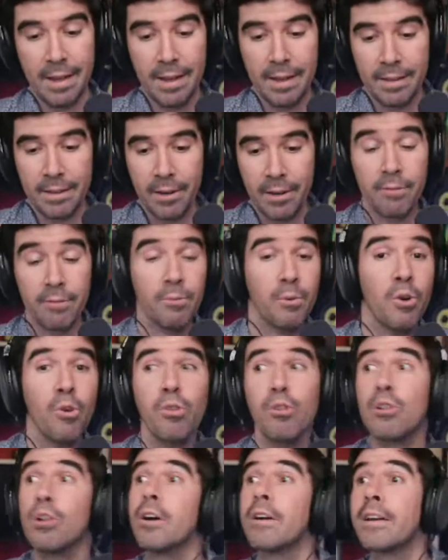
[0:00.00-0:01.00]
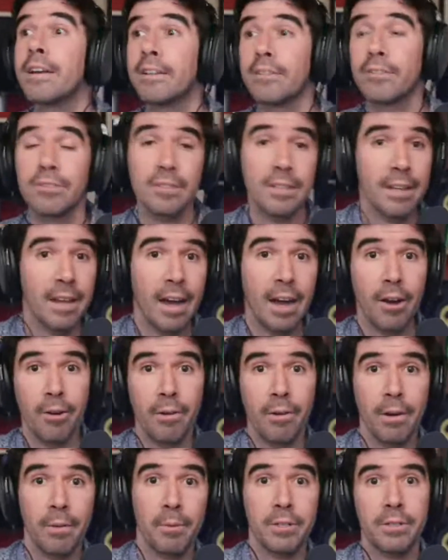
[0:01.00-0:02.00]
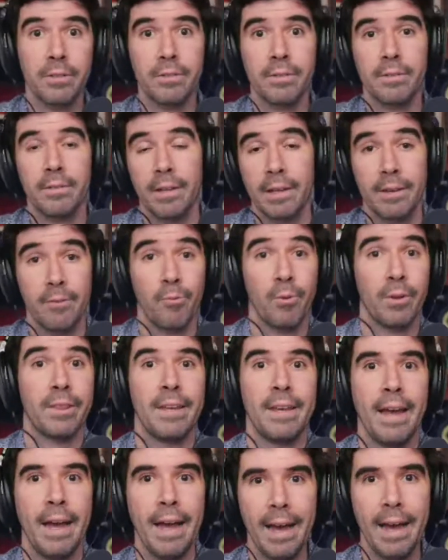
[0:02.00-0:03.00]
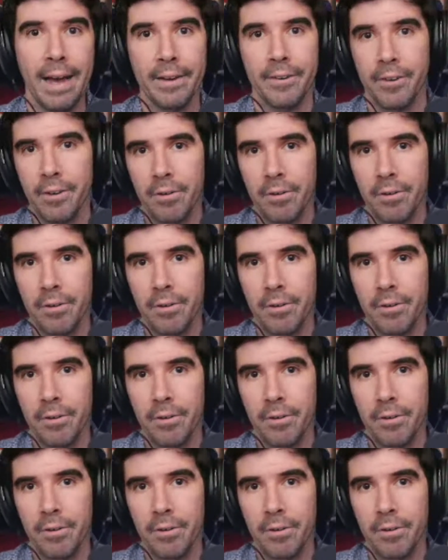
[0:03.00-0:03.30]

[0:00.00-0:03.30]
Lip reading: they don't have to go looking to see how much, like what they add.